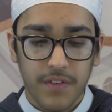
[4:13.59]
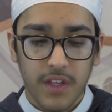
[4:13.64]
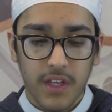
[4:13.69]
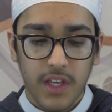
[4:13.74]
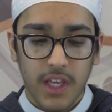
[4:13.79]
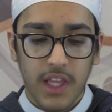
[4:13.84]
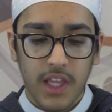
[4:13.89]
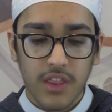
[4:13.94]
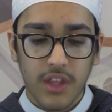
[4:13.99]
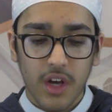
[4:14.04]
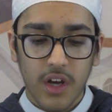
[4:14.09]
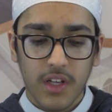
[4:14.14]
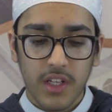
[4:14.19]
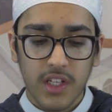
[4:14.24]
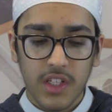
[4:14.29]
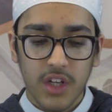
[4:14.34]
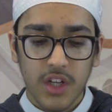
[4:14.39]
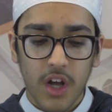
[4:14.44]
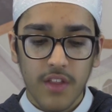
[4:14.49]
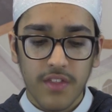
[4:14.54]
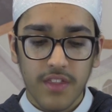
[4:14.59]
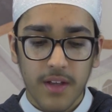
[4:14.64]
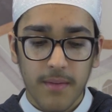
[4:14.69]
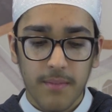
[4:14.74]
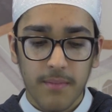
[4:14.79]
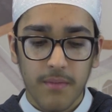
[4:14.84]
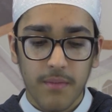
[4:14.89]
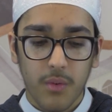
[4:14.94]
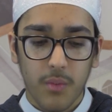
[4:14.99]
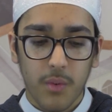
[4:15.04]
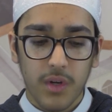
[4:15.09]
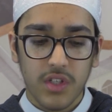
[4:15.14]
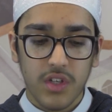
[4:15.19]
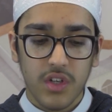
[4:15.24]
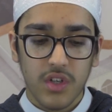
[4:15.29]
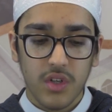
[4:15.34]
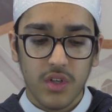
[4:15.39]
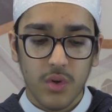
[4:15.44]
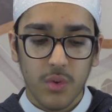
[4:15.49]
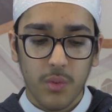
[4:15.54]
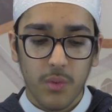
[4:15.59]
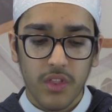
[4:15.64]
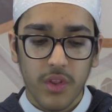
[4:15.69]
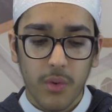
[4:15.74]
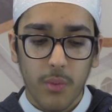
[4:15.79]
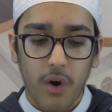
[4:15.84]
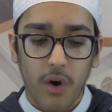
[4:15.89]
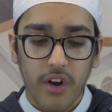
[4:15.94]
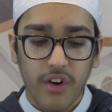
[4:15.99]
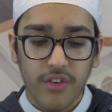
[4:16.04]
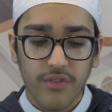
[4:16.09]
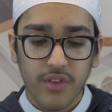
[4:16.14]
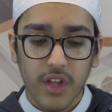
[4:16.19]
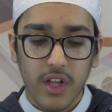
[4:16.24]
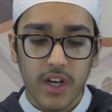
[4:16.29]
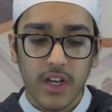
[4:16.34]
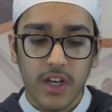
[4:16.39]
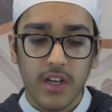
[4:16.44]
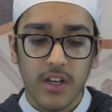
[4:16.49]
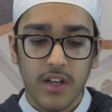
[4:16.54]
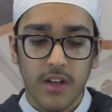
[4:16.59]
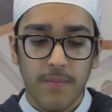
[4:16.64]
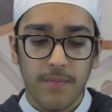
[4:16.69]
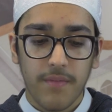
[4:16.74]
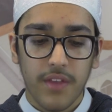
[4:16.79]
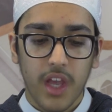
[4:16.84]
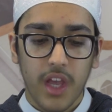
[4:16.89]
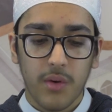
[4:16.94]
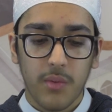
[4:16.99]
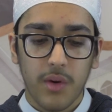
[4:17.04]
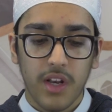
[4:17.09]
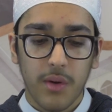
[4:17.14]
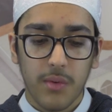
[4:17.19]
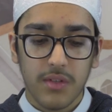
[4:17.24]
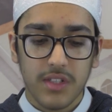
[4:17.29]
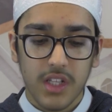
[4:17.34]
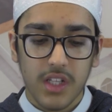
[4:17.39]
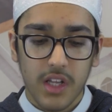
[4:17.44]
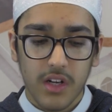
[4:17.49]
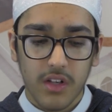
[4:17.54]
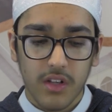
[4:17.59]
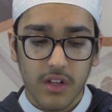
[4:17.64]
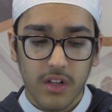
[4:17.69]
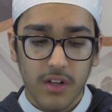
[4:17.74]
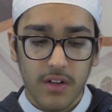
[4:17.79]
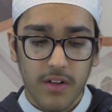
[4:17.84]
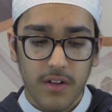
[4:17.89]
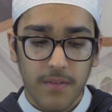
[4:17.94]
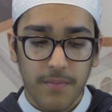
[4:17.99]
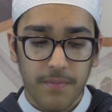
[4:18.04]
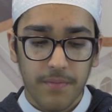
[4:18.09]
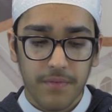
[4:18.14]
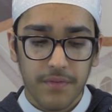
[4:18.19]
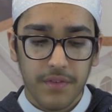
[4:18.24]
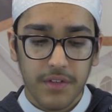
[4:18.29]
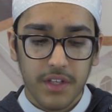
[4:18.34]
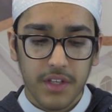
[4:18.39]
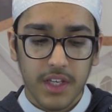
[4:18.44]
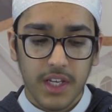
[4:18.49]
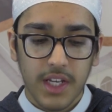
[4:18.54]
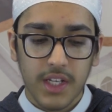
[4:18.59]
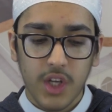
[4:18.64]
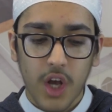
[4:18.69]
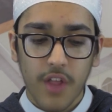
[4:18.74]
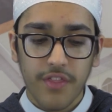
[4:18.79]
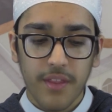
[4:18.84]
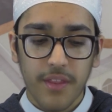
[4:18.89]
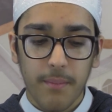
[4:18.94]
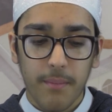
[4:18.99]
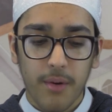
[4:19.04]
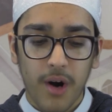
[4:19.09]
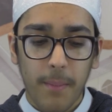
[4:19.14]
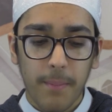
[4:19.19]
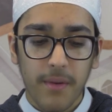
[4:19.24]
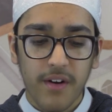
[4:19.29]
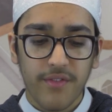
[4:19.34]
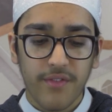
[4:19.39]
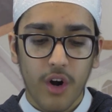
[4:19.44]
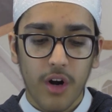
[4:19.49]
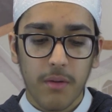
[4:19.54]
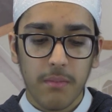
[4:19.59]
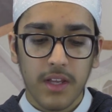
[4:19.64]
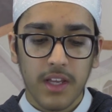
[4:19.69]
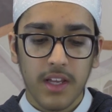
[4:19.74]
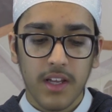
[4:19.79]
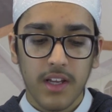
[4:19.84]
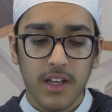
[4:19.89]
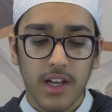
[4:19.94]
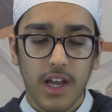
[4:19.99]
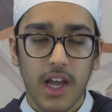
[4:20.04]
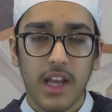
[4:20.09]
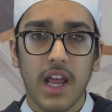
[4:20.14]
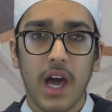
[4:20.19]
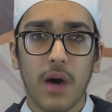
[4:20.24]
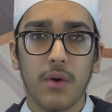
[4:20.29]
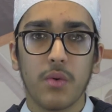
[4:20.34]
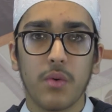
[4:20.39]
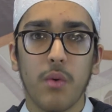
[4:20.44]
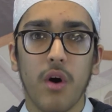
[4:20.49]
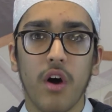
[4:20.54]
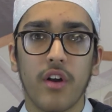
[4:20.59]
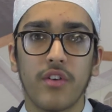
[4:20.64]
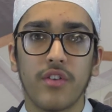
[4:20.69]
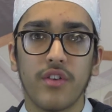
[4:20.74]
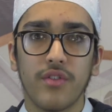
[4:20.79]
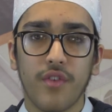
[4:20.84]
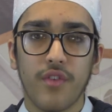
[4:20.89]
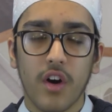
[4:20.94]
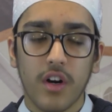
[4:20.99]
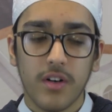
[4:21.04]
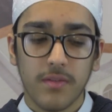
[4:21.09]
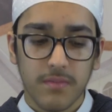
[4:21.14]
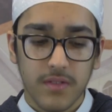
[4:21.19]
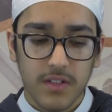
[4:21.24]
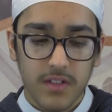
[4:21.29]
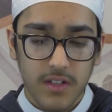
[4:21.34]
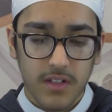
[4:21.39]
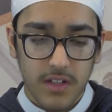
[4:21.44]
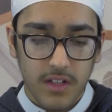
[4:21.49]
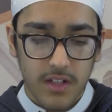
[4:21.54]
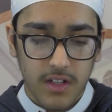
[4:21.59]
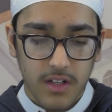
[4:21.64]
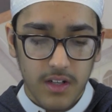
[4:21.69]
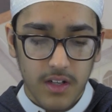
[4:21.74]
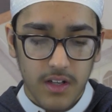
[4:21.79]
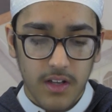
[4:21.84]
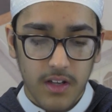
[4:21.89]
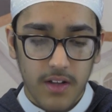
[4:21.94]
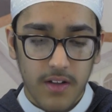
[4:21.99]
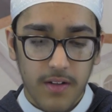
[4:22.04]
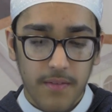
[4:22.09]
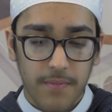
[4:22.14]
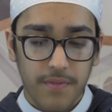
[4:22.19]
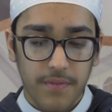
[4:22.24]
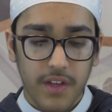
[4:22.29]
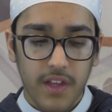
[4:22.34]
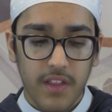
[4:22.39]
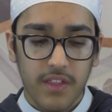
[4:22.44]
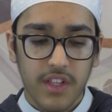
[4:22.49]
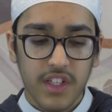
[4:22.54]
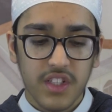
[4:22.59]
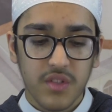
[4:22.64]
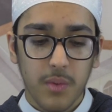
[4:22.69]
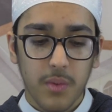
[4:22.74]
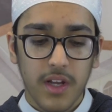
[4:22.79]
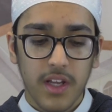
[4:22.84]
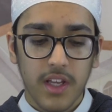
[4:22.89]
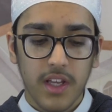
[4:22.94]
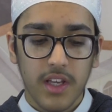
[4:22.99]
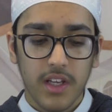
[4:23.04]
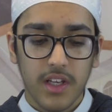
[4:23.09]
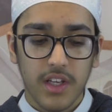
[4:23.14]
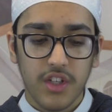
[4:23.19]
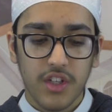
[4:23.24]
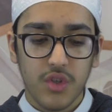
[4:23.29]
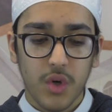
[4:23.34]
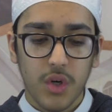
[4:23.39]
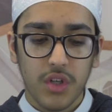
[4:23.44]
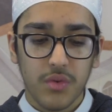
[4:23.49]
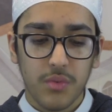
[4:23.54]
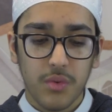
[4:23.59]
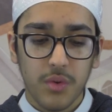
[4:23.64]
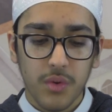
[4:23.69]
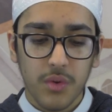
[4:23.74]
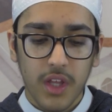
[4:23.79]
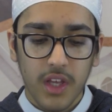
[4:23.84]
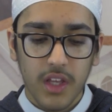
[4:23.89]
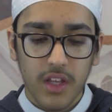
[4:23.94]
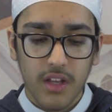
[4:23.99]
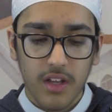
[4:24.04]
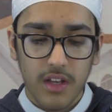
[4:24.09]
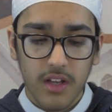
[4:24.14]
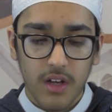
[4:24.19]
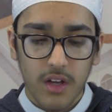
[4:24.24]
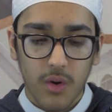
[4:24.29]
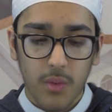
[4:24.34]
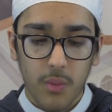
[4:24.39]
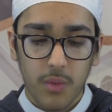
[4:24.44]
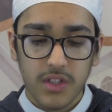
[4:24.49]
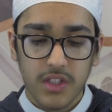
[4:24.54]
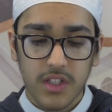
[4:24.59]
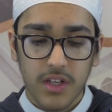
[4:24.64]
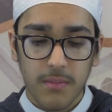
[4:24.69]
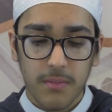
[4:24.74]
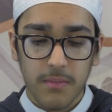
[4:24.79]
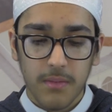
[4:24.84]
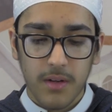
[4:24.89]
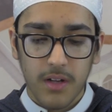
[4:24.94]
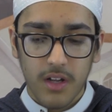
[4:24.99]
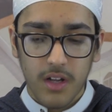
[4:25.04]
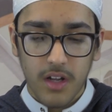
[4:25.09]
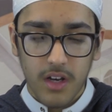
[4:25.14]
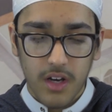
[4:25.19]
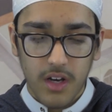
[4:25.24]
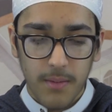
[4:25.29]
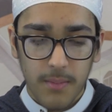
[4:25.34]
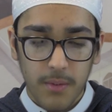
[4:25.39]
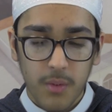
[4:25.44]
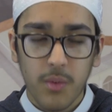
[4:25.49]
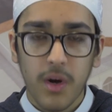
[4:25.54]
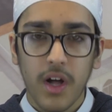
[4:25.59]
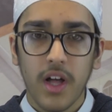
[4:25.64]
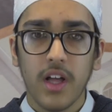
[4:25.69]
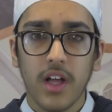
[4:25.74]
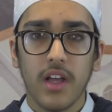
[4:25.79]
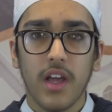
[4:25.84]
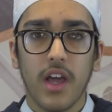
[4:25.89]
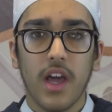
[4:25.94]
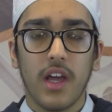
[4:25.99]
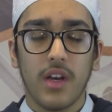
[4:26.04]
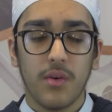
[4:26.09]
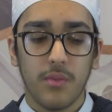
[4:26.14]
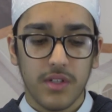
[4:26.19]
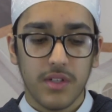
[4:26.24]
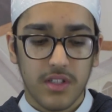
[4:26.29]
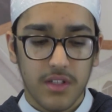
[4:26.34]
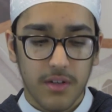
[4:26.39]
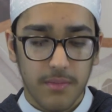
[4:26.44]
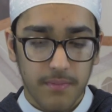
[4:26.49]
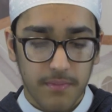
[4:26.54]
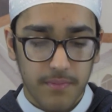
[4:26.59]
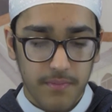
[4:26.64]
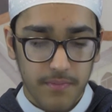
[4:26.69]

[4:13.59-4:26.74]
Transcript: He, th he taught them what to do when the water flooded and when it was little. He taught them proper farming and how to water the farms. In this way, he joined ruling, wisdom, Nebuwa, and wisdom.